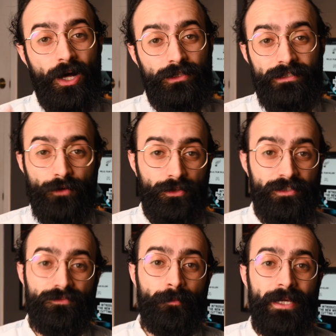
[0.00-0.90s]
I'll leave all the
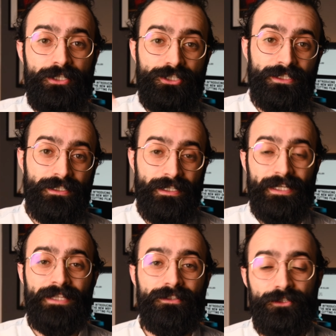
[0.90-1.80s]
information
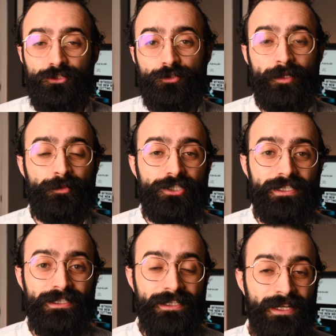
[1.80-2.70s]
in the
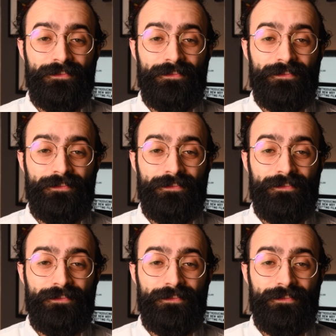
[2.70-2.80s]
description.